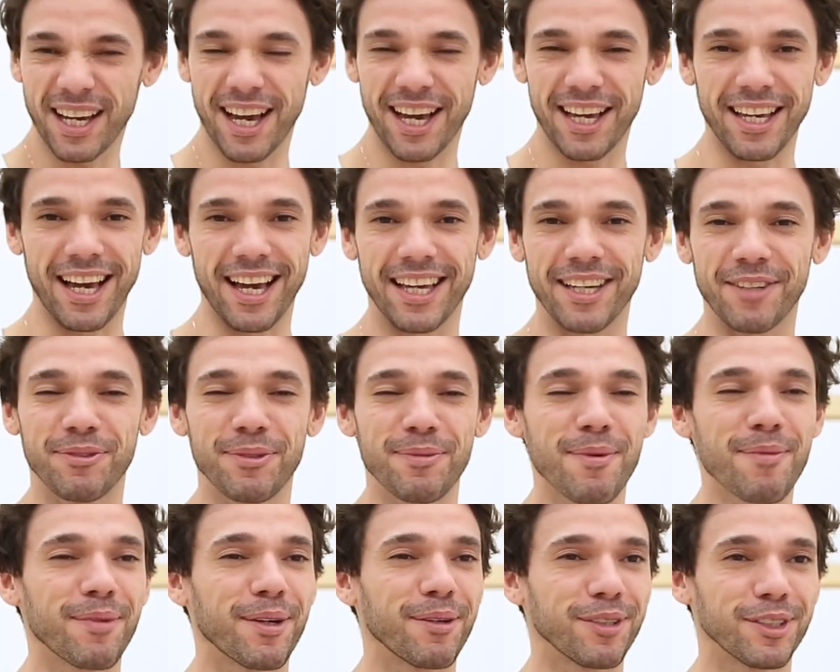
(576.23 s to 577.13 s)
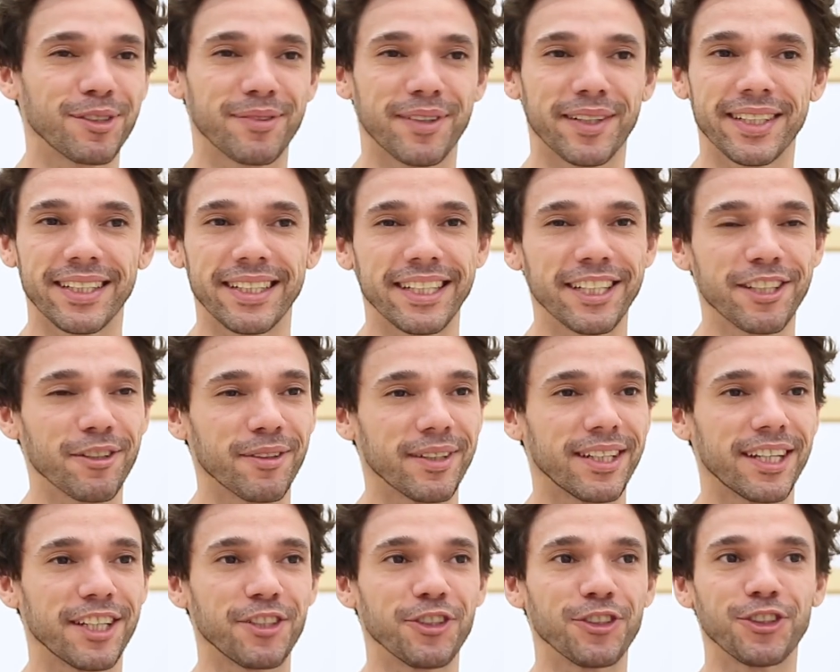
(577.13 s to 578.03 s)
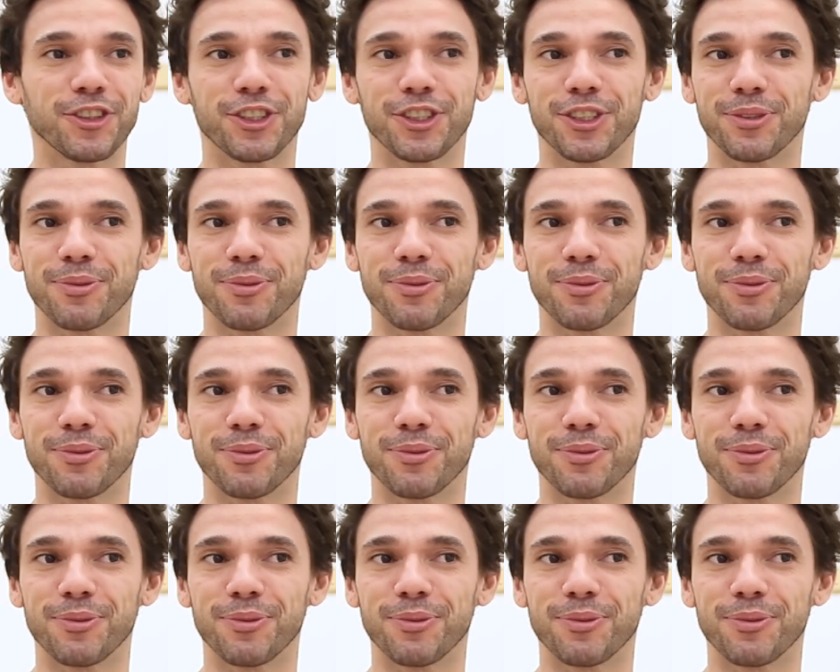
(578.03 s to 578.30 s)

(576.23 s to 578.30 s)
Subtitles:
I remember I was very little and I used